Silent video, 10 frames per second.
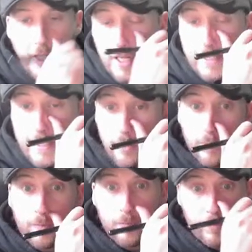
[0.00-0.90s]
Now,
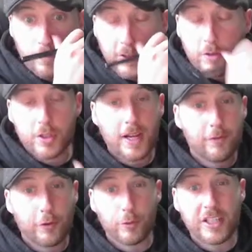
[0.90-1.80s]
we also have
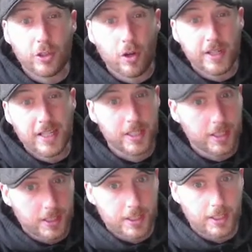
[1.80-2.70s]
3
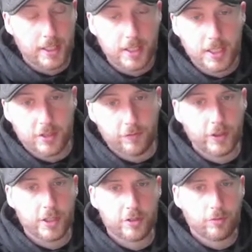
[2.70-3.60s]
goddesses in this
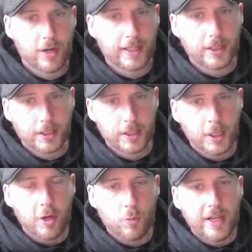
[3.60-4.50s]
first rank.
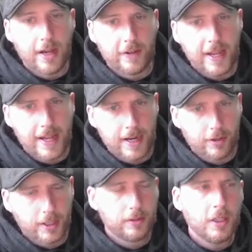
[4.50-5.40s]
We have
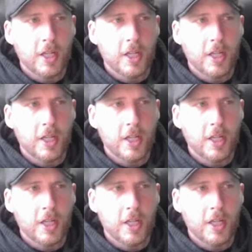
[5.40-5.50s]
Hera.